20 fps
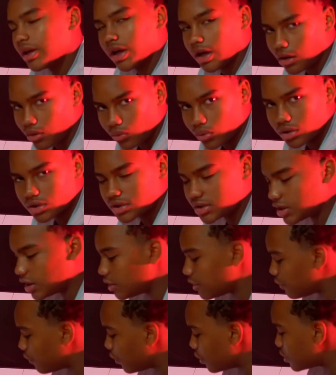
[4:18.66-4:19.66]
I would say
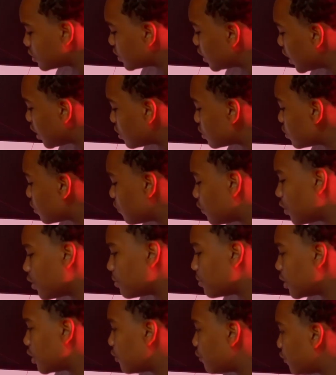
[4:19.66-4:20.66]
the first downs are very
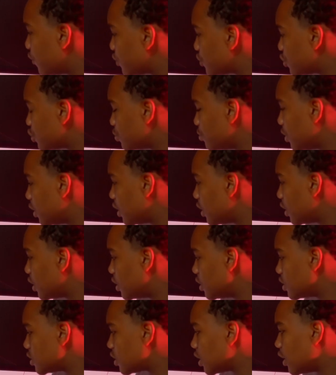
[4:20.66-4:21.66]
beneficial,
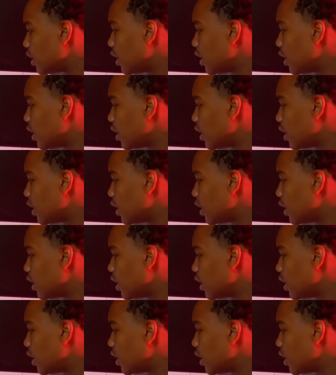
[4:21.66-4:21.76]
because